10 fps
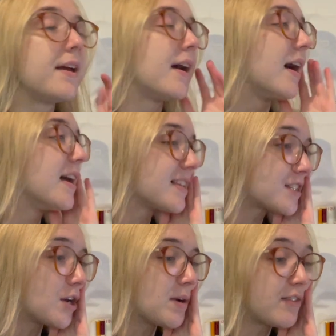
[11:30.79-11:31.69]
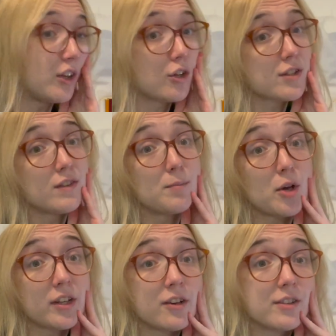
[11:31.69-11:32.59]
I uh, so have a lot of the
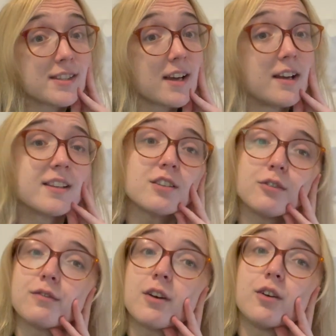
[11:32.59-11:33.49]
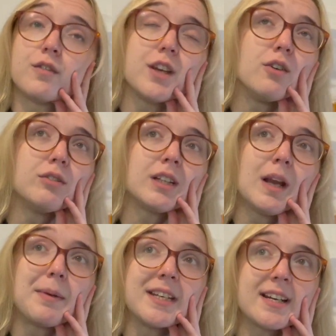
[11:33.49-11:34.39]
bodycon skirts of, of the old
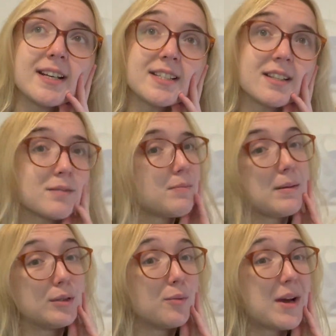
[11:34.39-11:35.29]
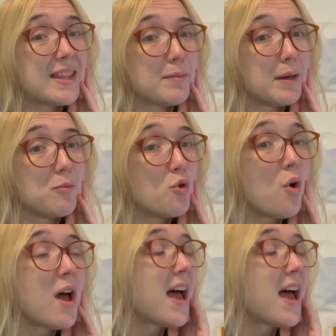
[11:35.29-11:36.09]
clubbing days because people don't wear them anymore.